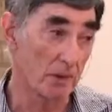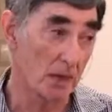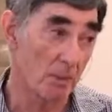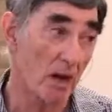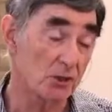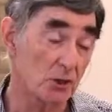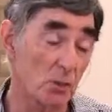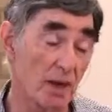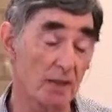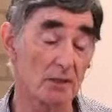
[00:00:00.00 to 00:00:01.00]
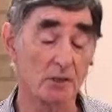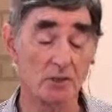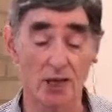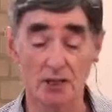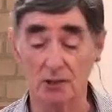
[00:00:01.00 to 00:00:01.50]
passed away in
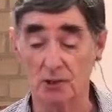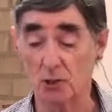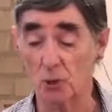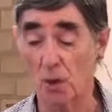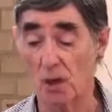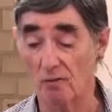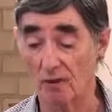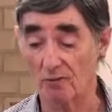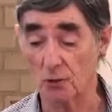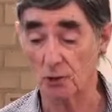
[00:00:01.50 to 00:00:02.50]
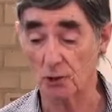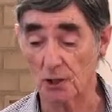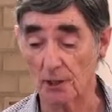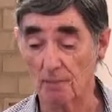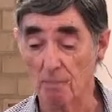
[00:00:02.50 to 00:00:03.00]
2012,
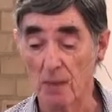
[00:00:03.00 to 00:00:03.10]
unfortunately,